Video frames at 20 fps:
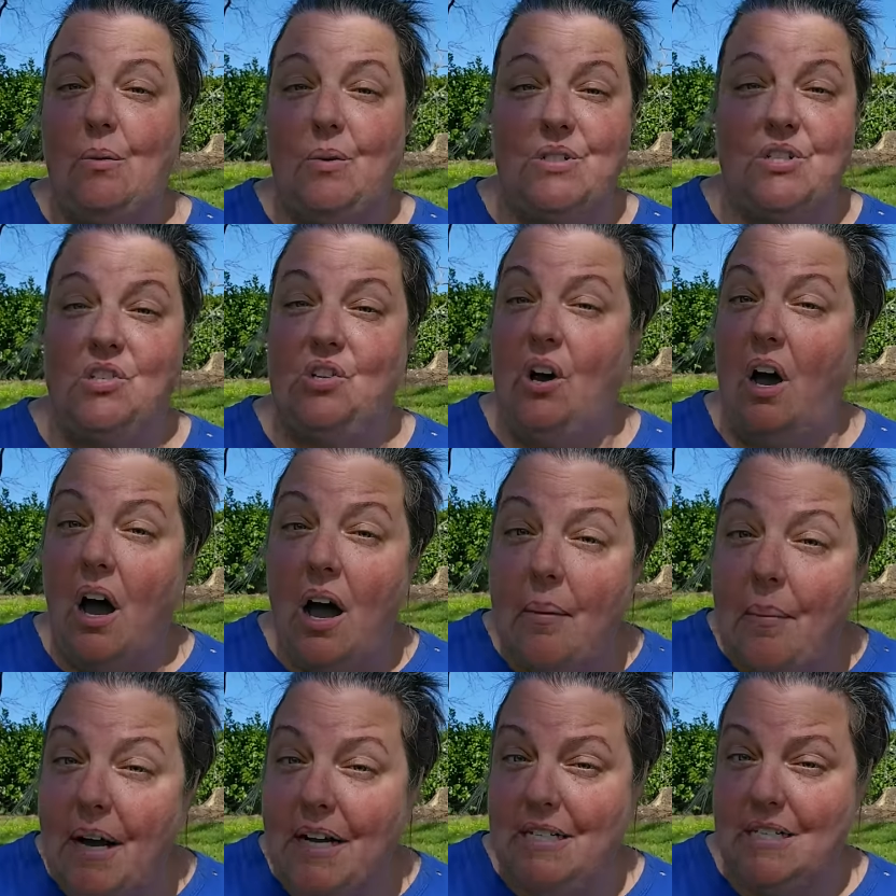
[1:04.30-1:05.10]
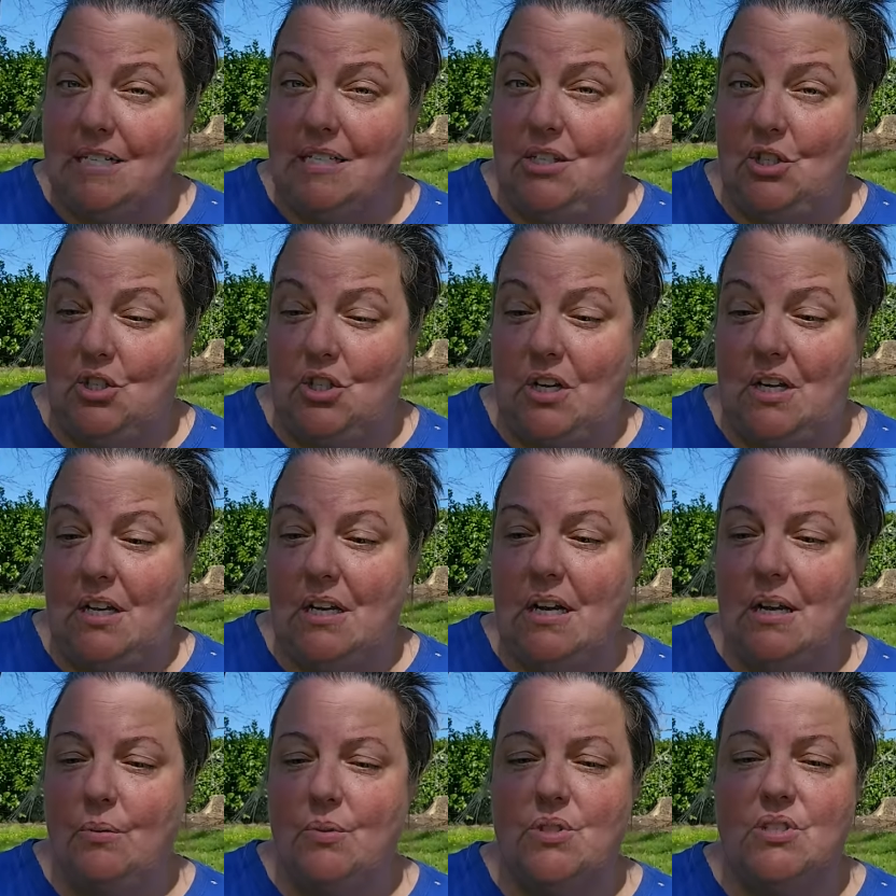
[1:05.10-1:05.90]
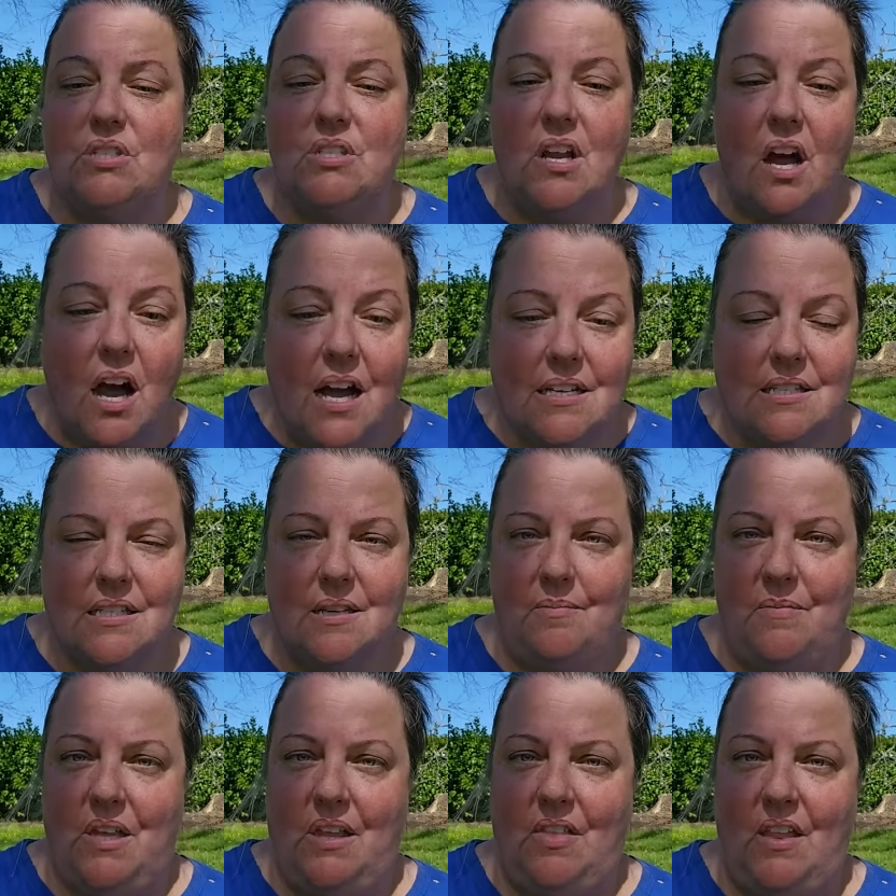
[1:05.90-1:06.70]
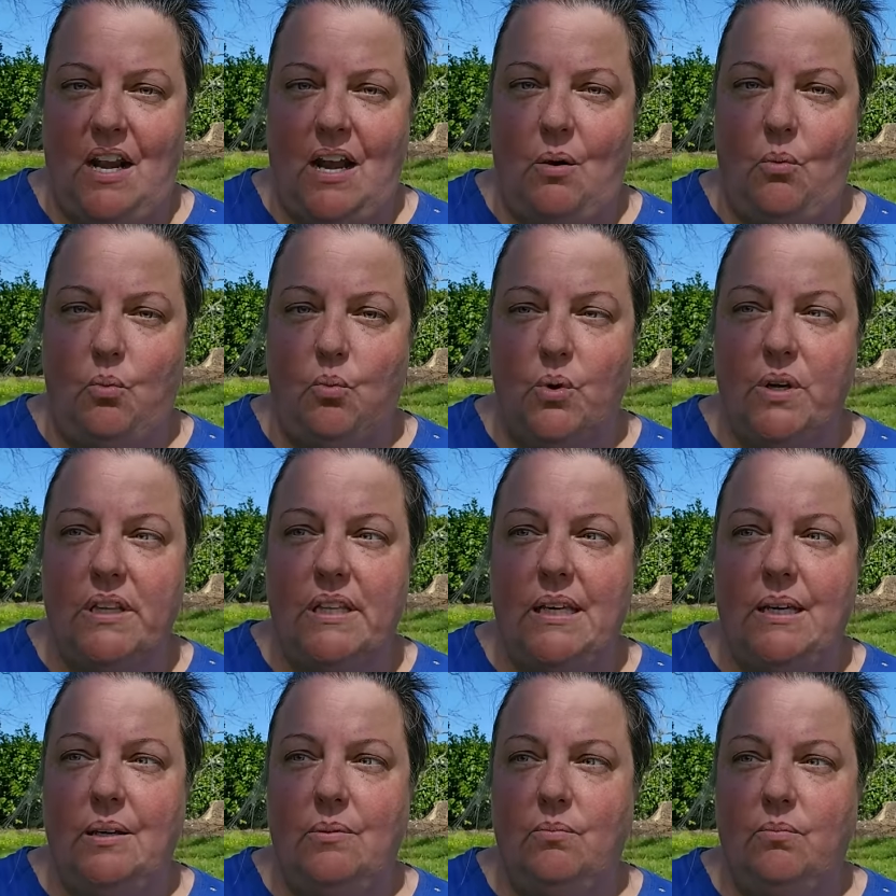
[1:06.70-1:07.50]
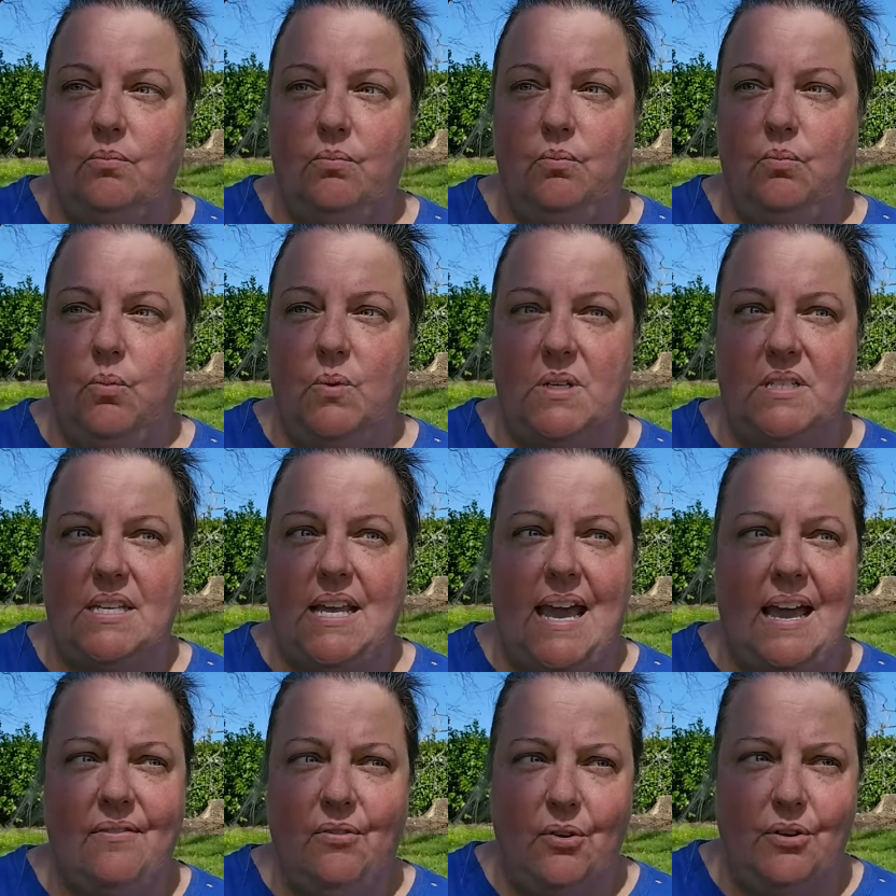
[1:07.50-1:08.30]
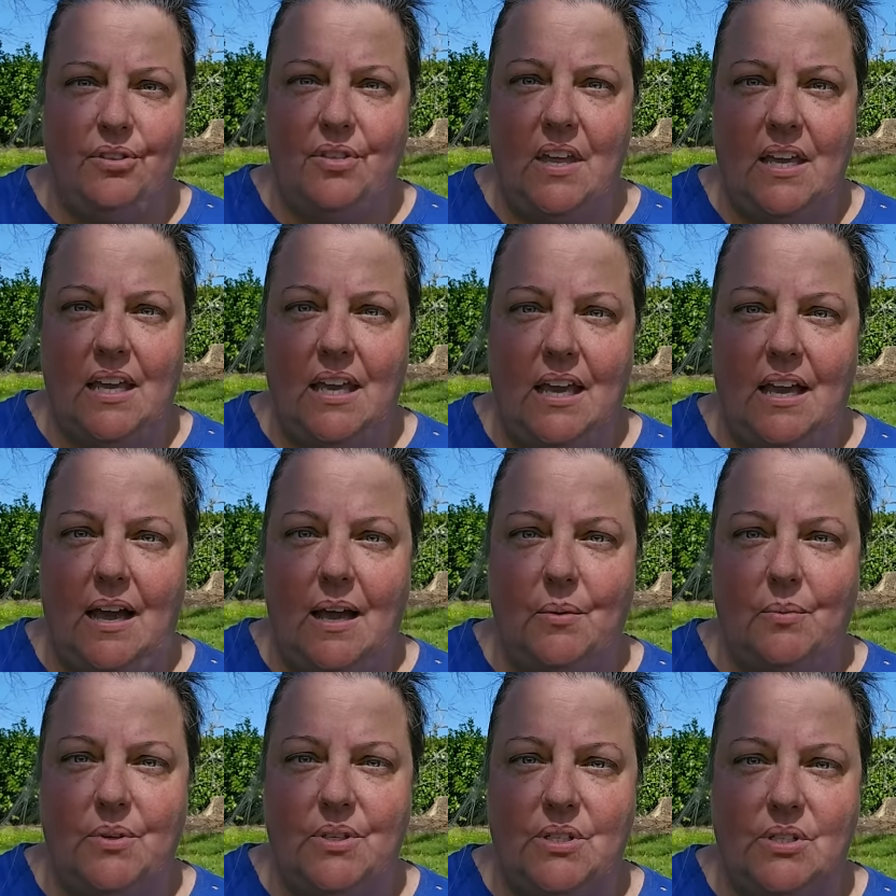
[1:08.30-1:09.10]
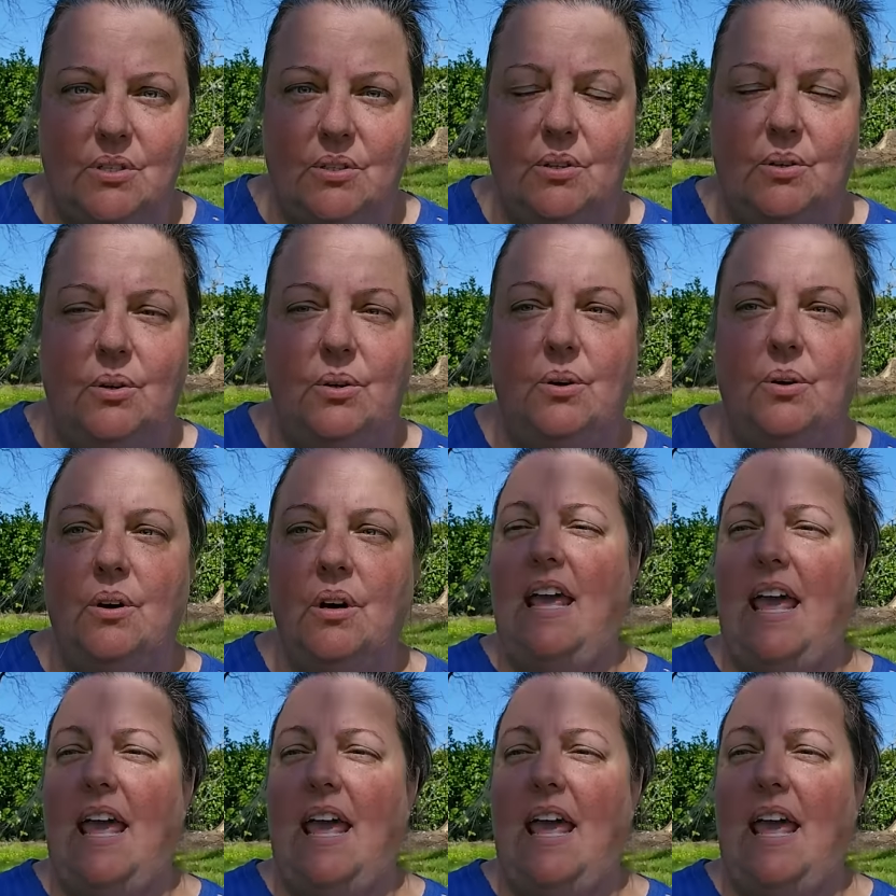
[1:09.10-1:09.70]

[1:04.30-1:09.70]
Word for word: was not my decision. It was not something that I really was ever thinking I would do.